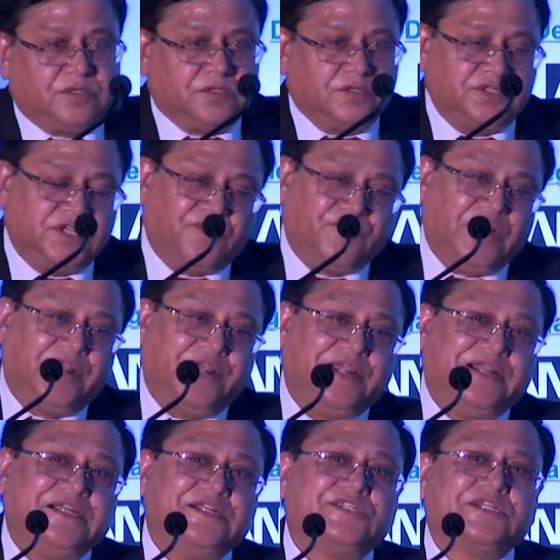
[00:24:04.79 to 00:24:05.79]

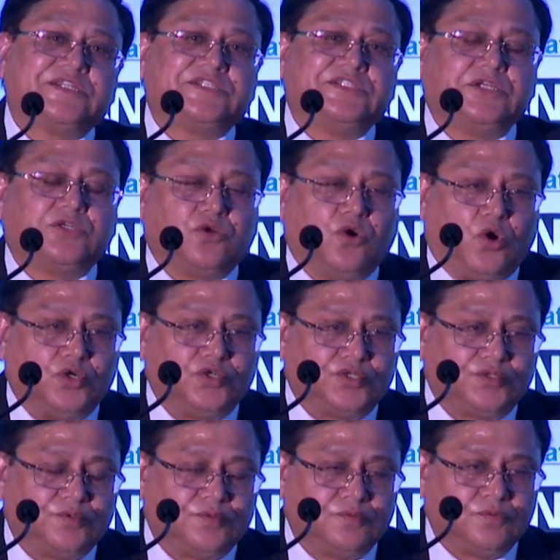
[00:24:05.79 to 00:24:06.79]
760
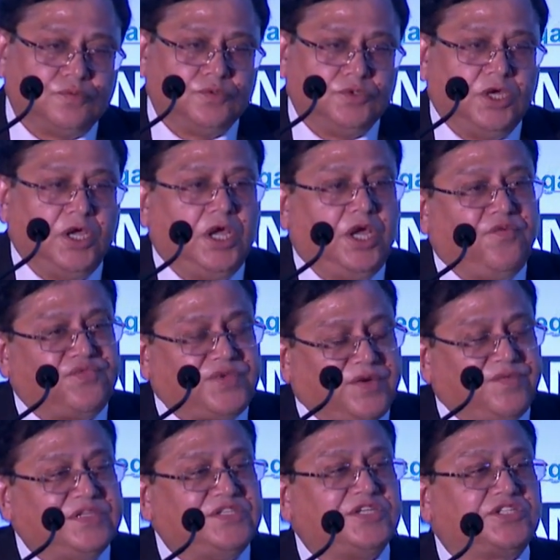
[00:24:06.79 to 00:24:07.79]
crores. If
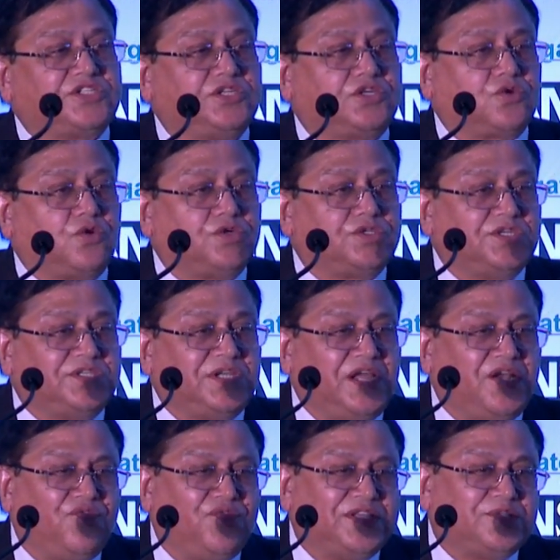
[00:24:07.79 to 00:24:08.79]
760 crores is the
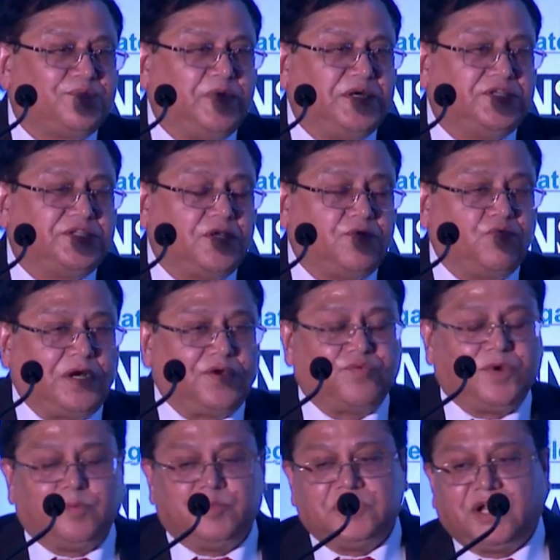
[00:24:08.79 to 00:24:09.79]
investment, sir, what
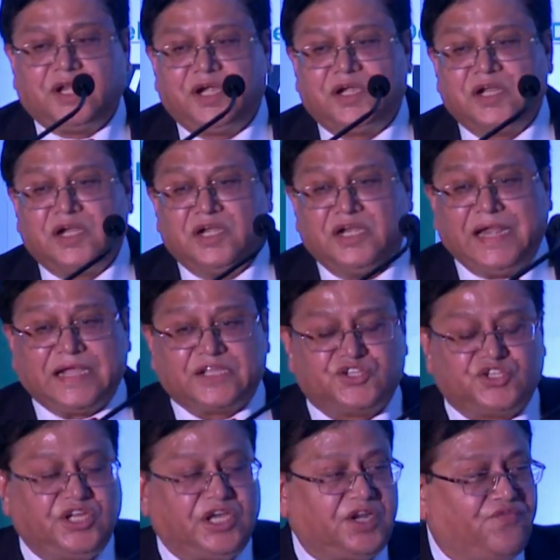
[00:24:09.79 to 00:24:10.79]
will be the return
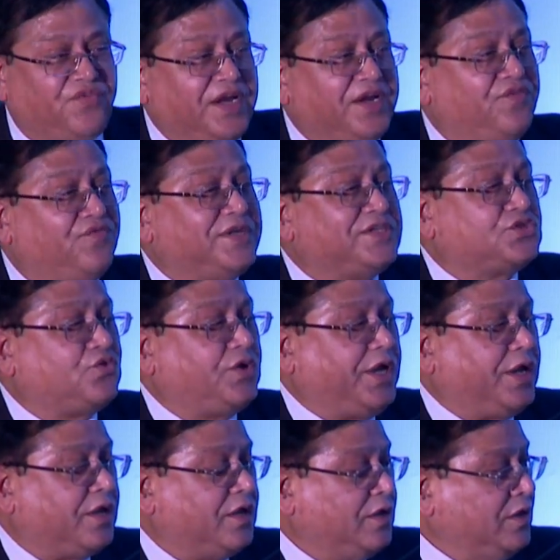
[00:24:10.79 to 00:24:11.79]
next year if I invest
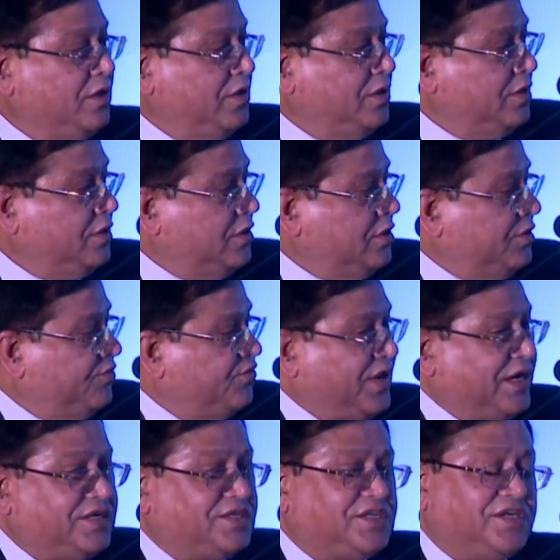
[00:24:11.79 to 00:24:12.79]
today?
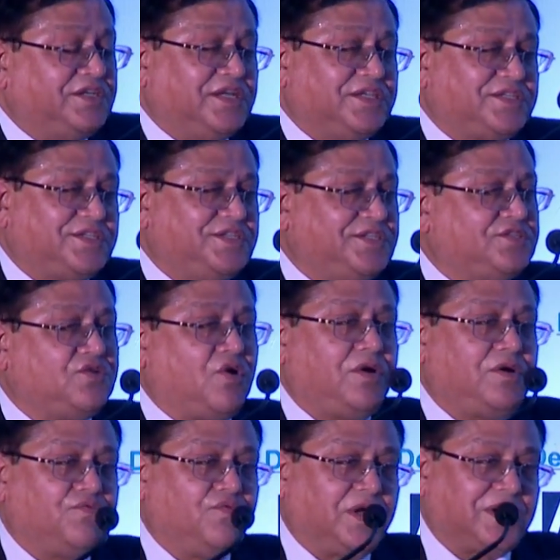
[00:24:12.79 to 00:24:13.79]
Friends, industries
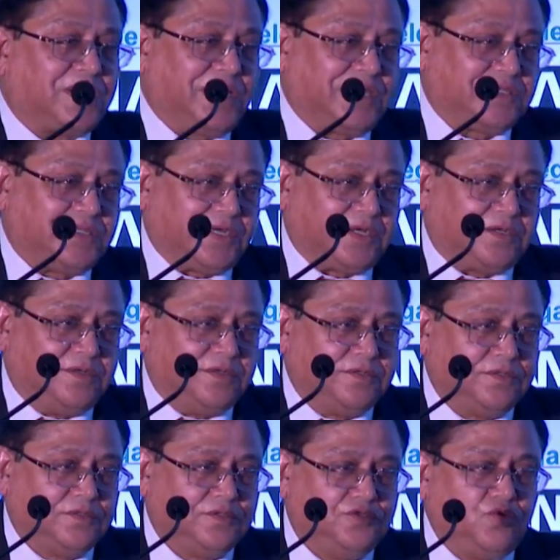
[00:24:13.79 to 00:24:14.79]
don't work like that.
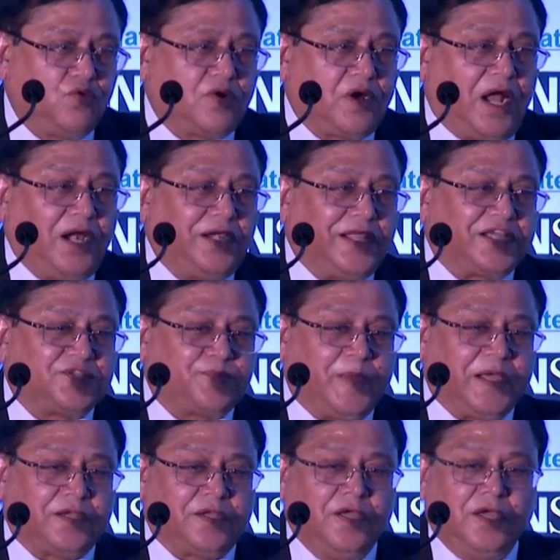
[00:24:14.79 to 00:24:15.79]
You can't
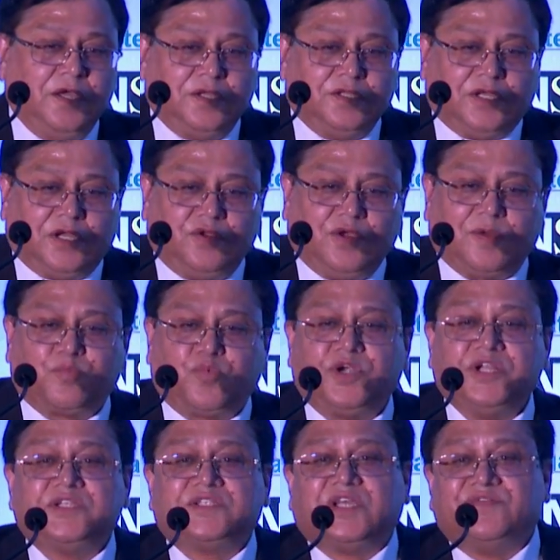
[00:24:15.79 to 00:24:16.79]
expect that you are
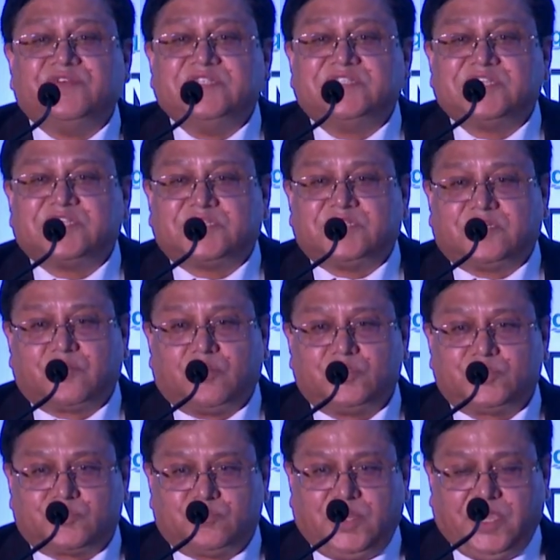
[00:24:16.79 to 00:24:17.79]
putting 760
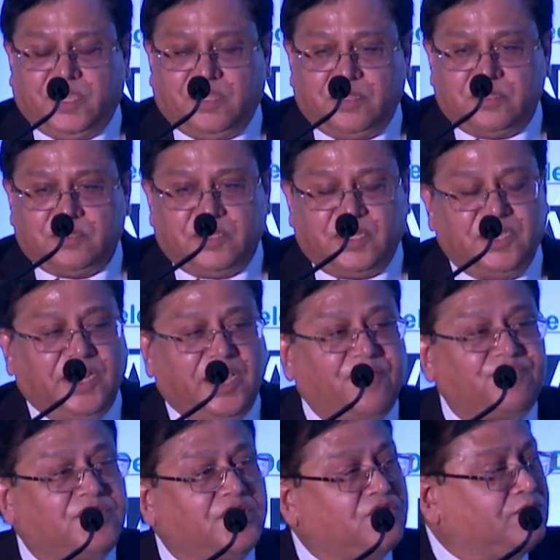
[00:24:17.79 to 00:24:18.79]
crores today and day
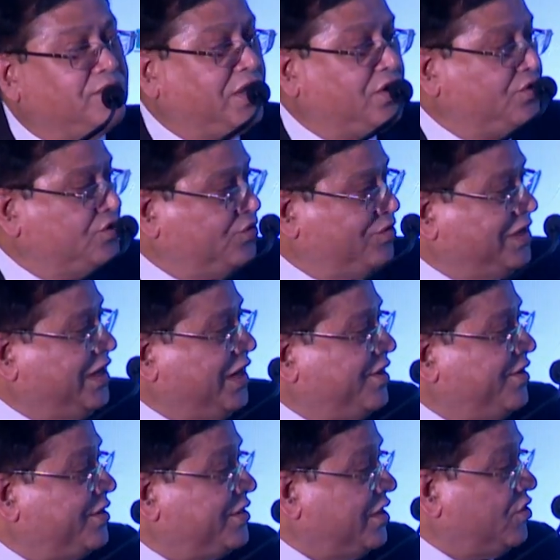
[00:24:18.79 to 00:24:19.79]
after tomorrow you will get
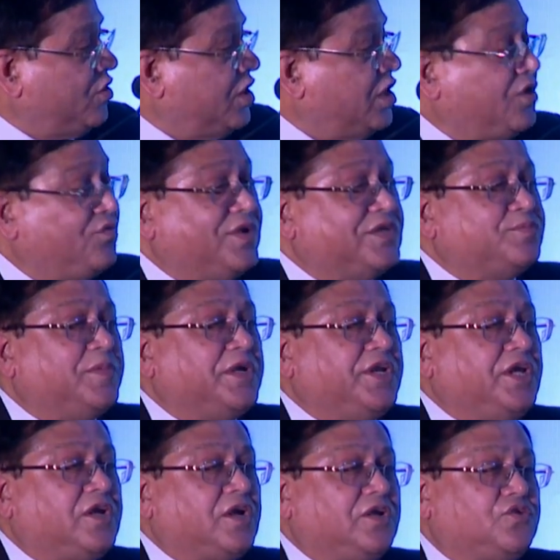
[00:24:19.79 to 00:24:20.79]
return on investment
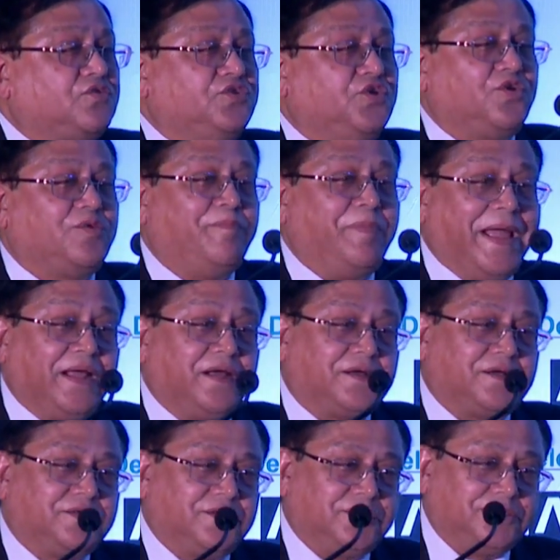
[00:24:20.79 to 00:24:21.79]
equal to your bank
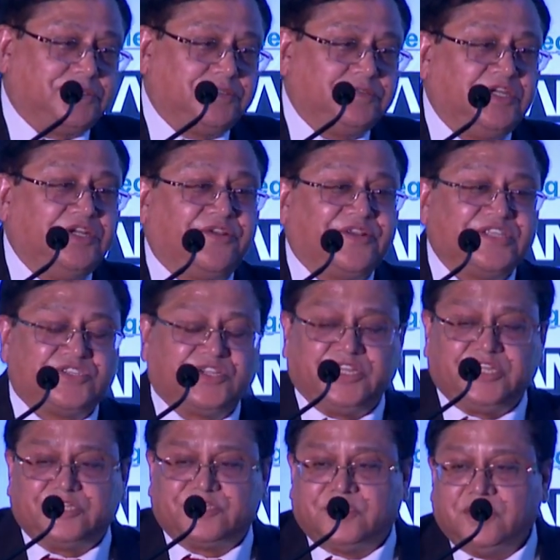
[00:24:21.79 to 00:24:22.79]
interest
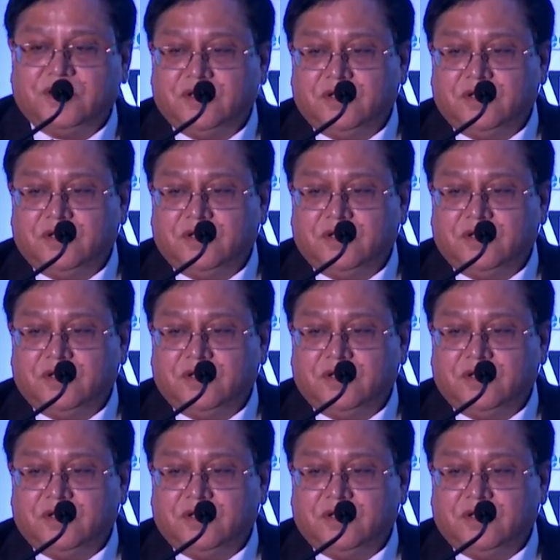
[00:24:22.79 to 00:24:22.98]
rates.